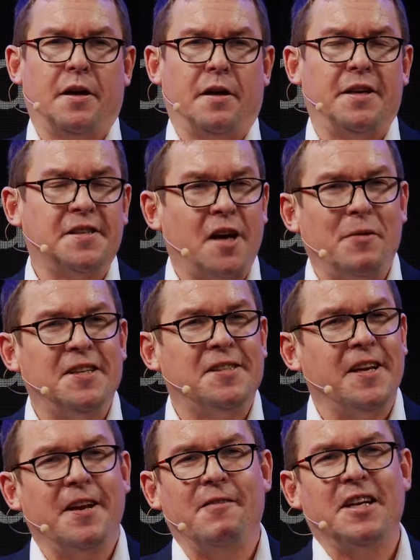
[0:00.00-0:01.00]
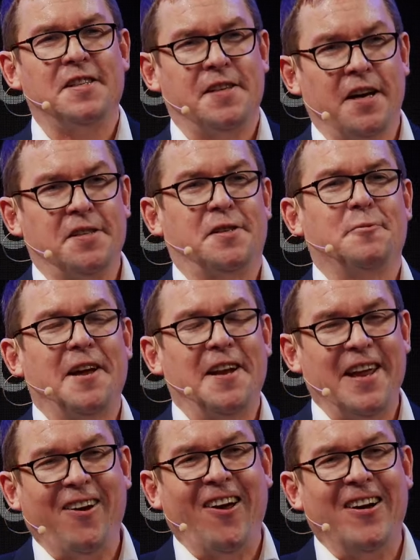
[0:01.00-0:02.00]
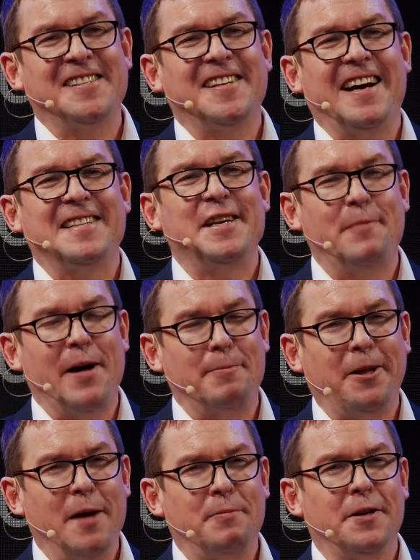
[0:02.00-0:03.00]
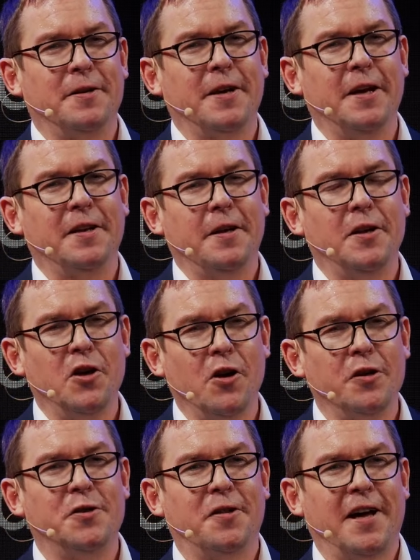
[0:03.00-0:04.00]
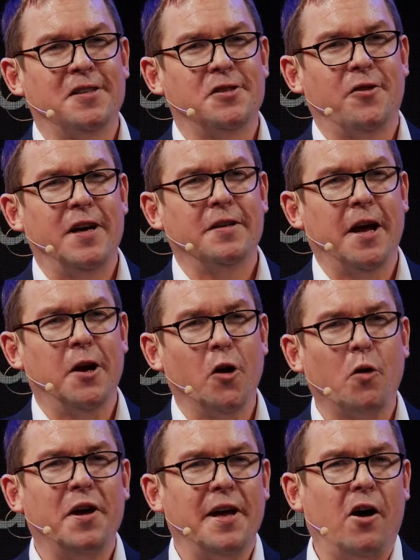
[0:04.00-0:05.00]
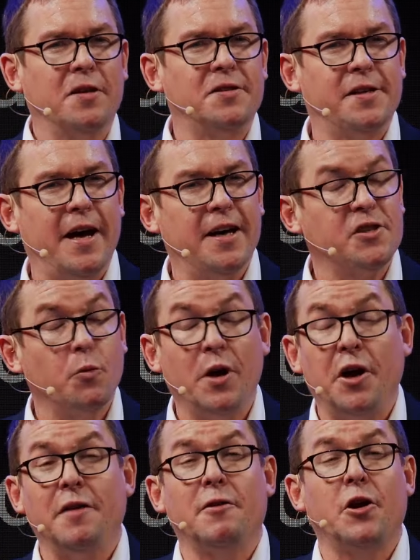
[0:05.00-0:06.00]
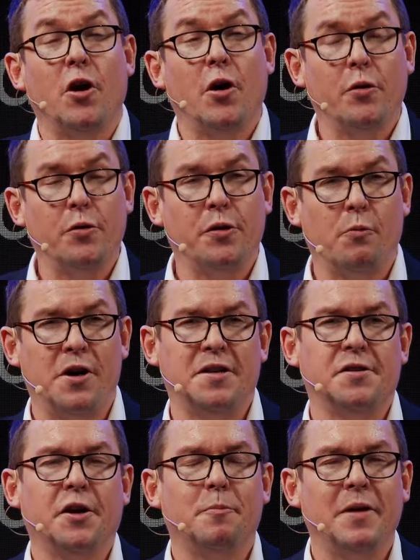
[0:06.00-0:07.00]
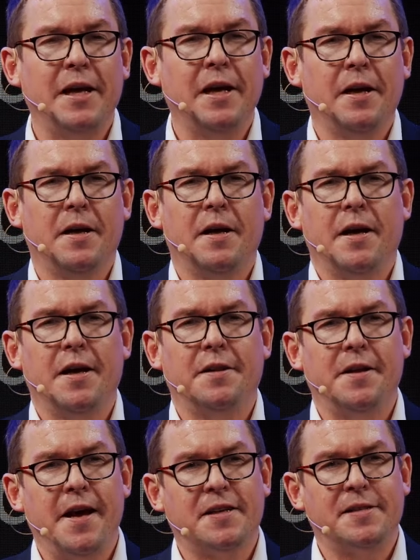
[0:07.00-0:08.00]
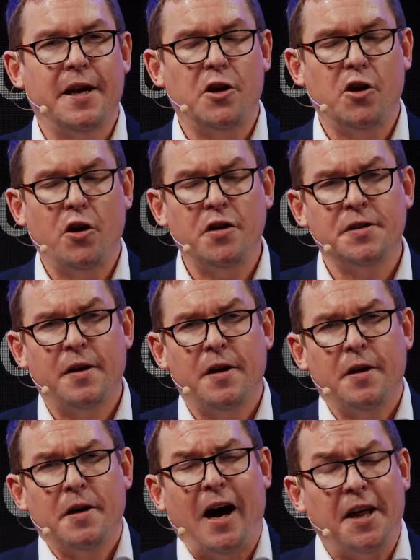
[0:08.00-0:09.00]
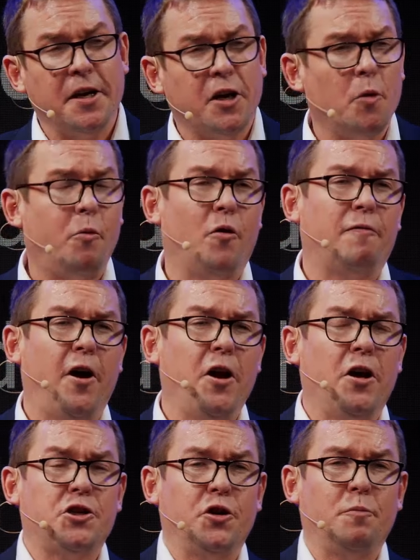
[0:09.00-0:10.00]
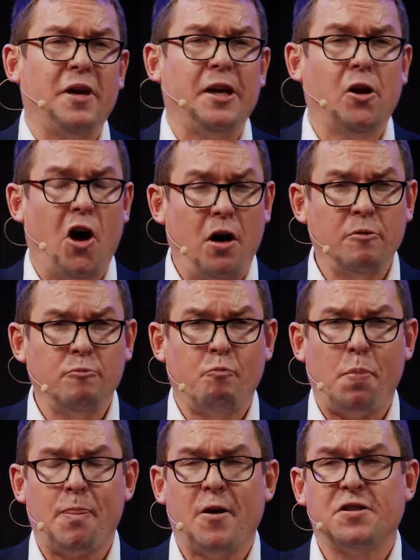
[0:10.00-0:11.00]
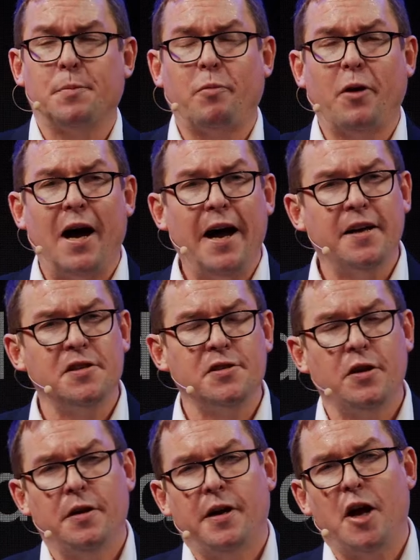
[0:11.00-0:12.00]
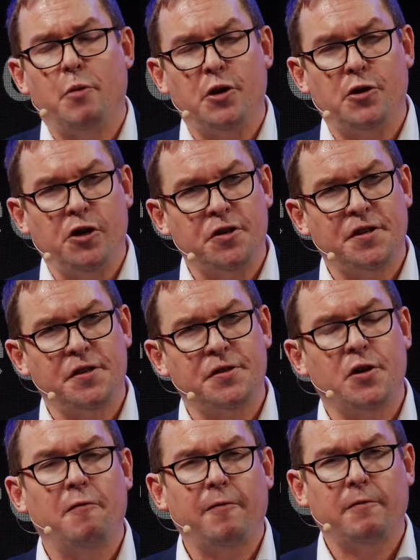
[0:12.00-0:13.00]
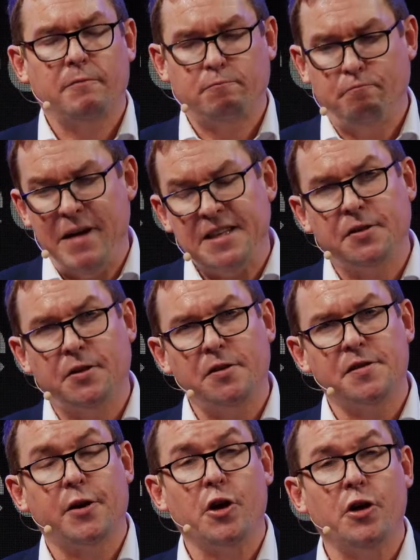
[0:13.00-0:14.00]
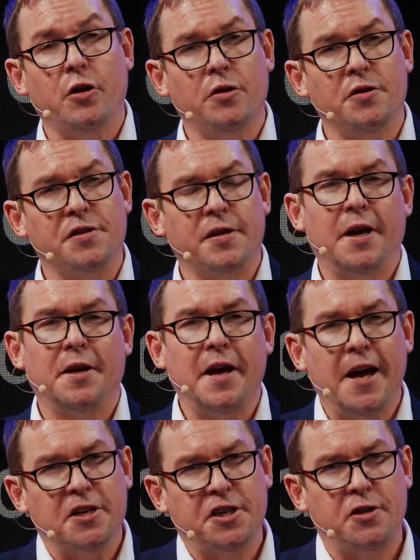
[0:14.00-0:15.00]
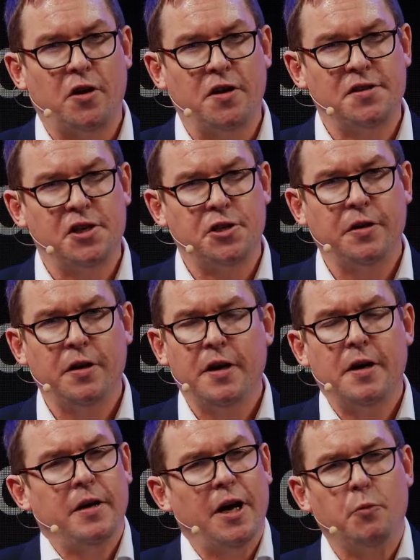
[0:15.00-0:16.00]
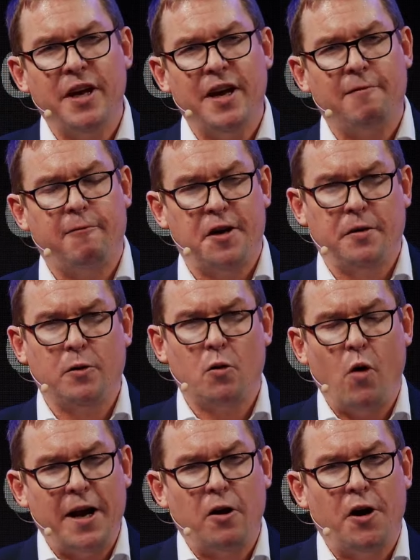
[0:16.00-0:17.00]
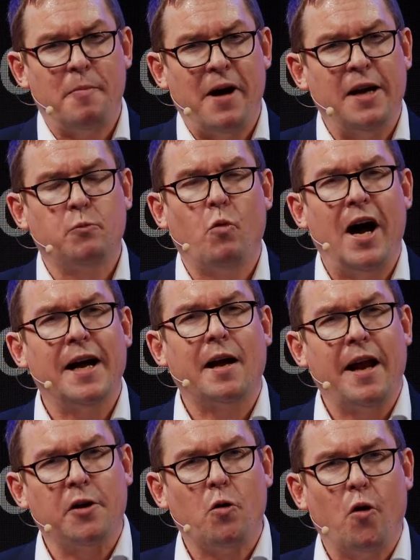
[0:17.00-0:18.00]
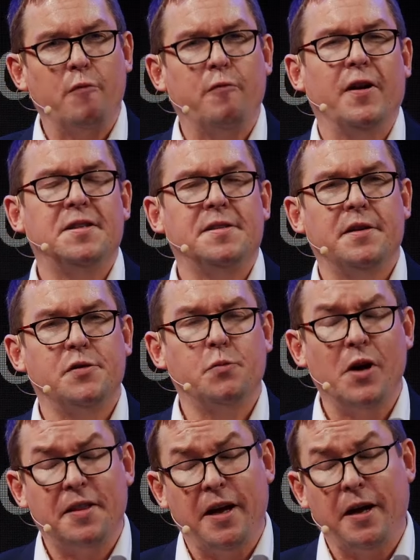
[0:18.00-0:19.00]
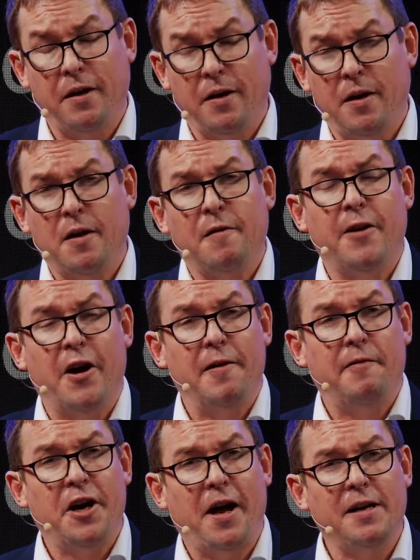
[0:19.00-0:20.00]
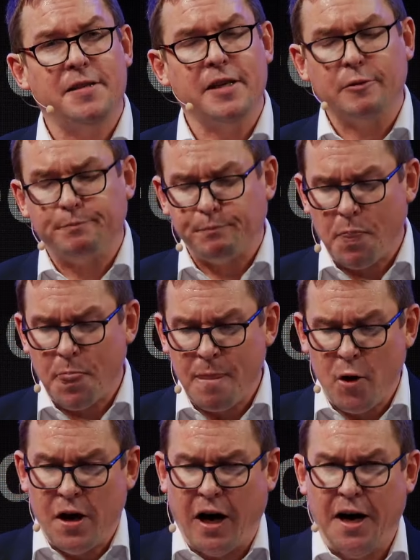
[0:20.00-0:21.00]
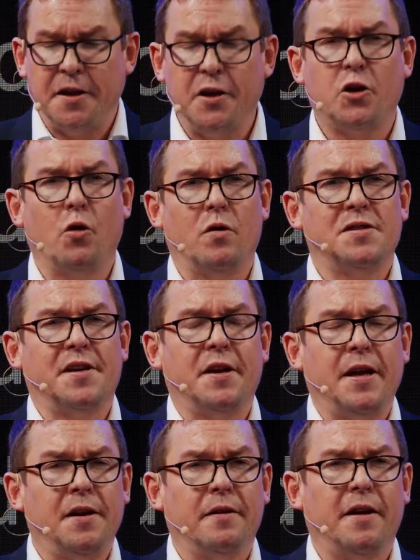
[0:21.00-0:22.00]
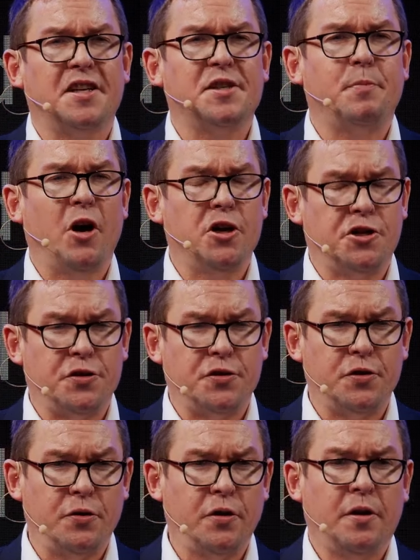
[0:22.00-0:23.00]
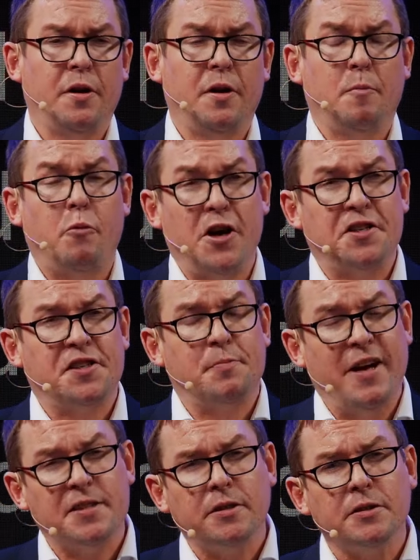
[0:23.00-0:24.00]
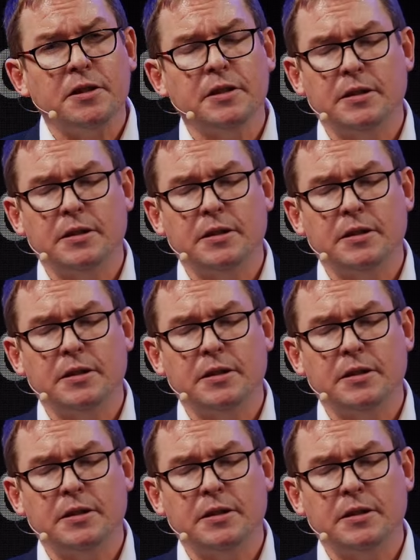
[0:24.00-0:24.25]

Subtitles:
These companies didn't even exist when their last IT bubble happened in the year 2000, right? And look where they are today. So we don't even know who the winners are going to be in the next 10 years. I think a portfolio should be long suppliers and producers of metals that are used in the energy transition. And we have written quite a lot about why Glencore fits this, we think, very, very nicely. I think you also need exposure to precious metals